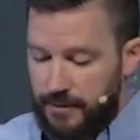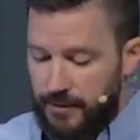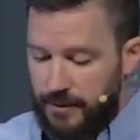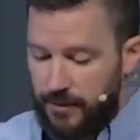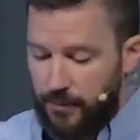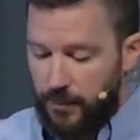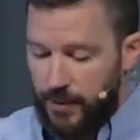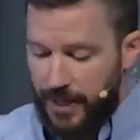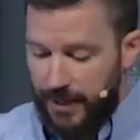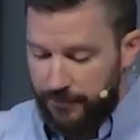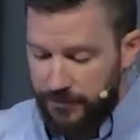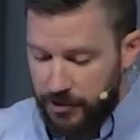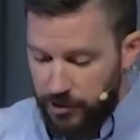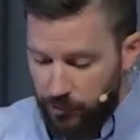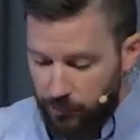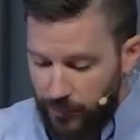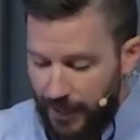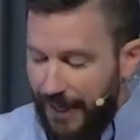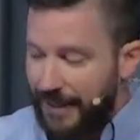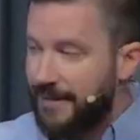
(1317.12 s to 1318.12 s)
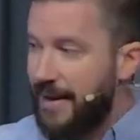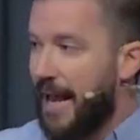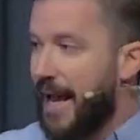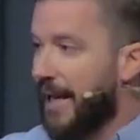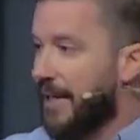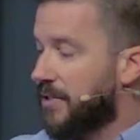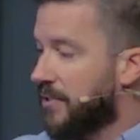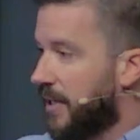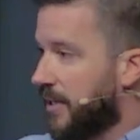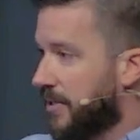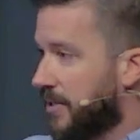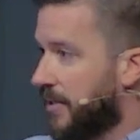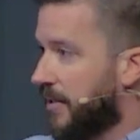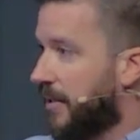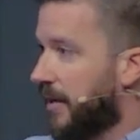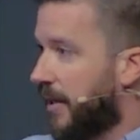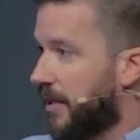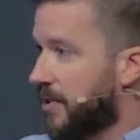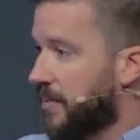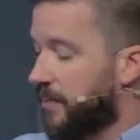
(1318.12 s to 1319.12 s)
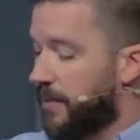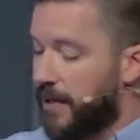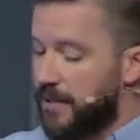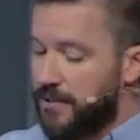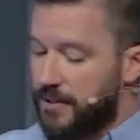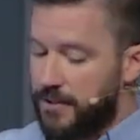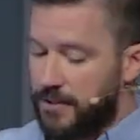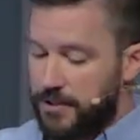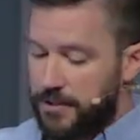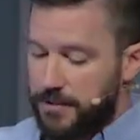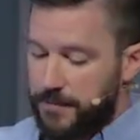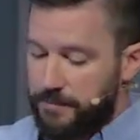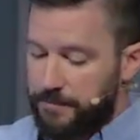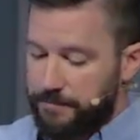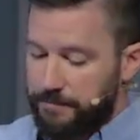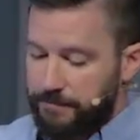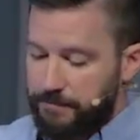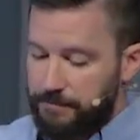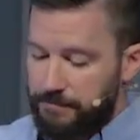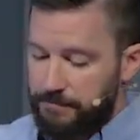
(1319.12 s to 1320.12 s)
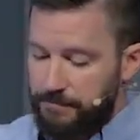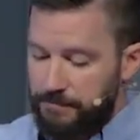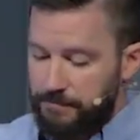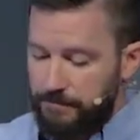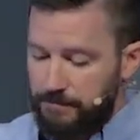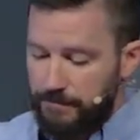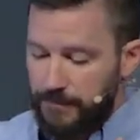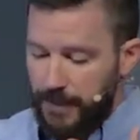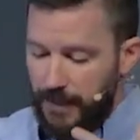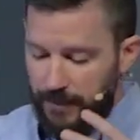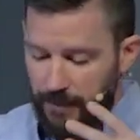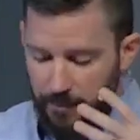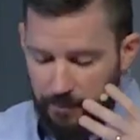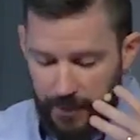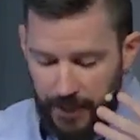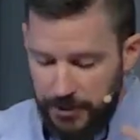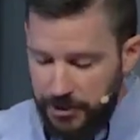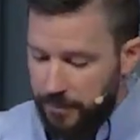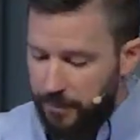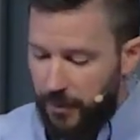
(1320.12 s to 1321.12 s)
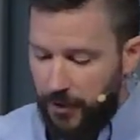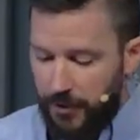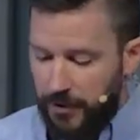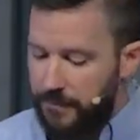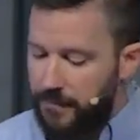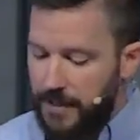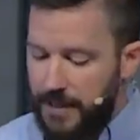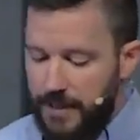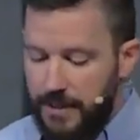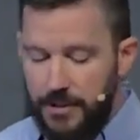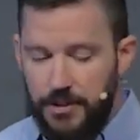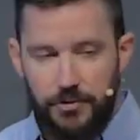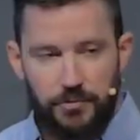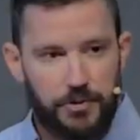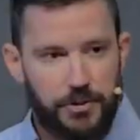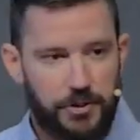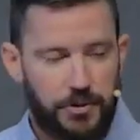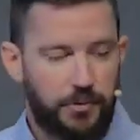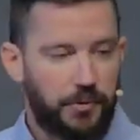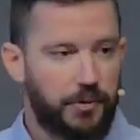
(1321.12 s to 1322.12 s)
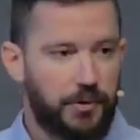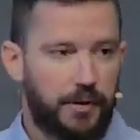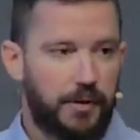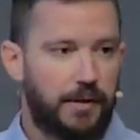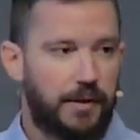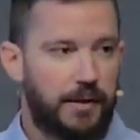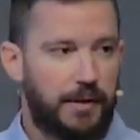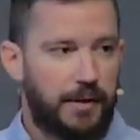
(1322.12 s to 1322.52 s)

We have direct access to God's presence. The best part of Eden's restored.